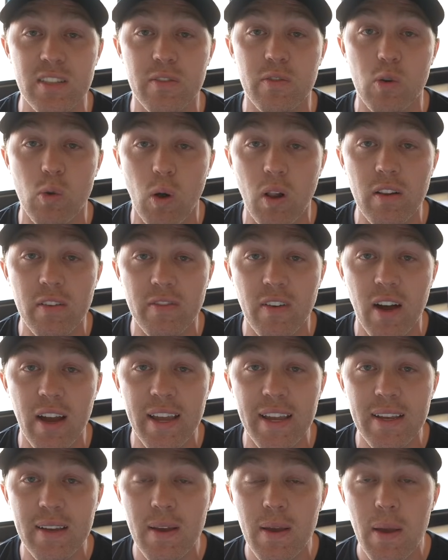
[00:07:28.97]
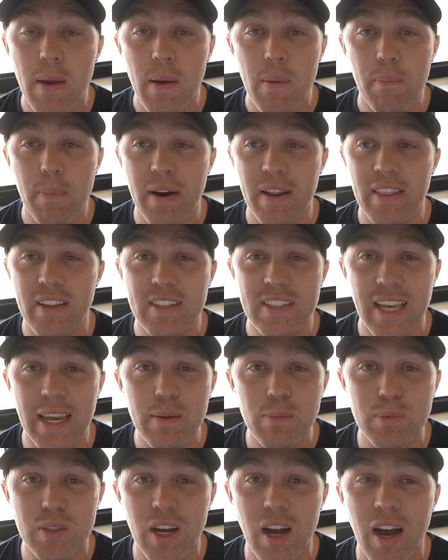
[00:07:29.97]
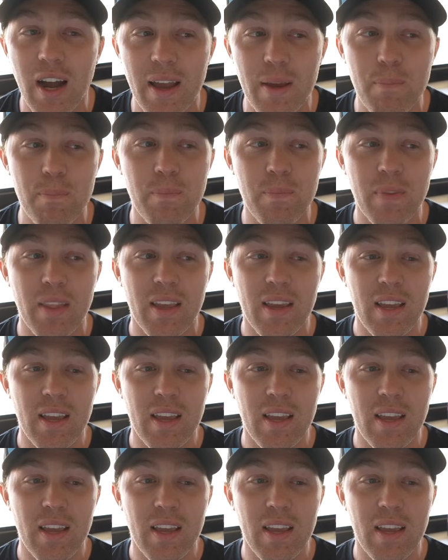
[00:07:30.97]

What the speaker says: of qualifying, but at the same time,